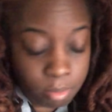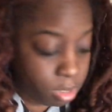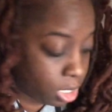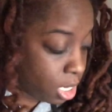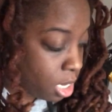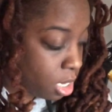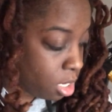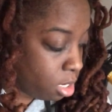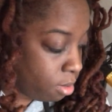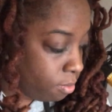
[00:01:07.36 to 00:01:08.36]
But yeah,
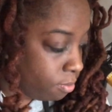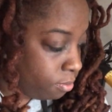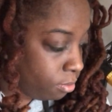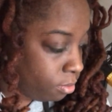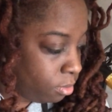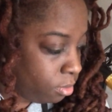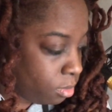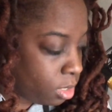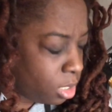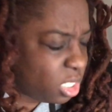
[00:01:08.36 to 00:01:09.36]

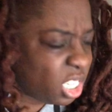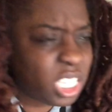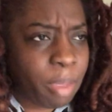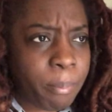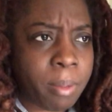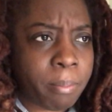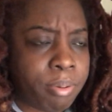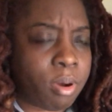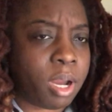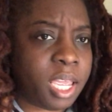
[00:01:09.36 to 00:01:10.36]
since I've been
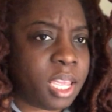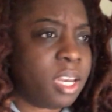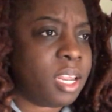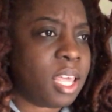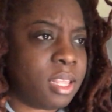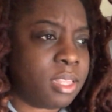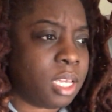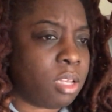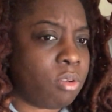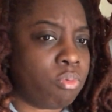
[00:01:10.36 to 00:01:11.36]
praying and
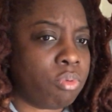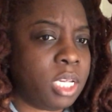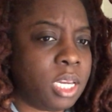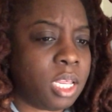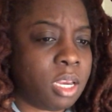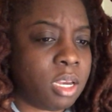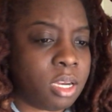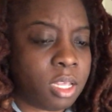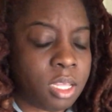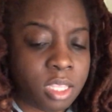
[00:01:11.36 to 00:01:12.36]
like
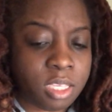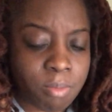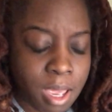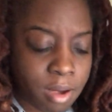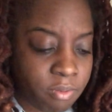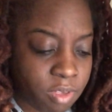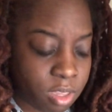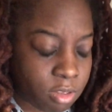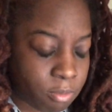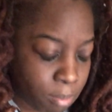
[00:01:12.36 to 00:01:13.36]
reading this
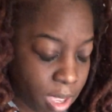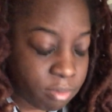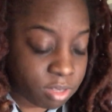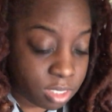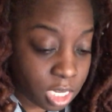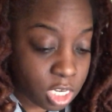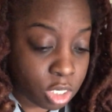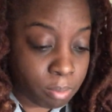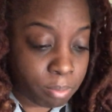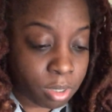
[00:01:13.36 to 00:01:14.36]

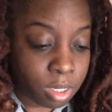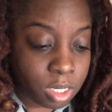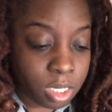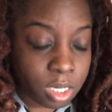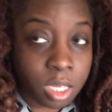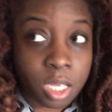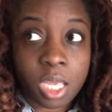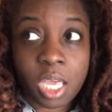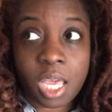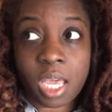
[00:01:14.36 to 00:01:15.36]
manifestation book
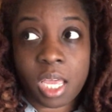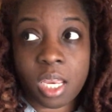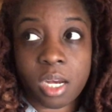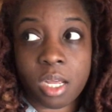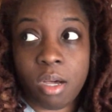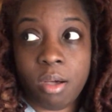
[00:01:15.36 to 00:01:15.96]
and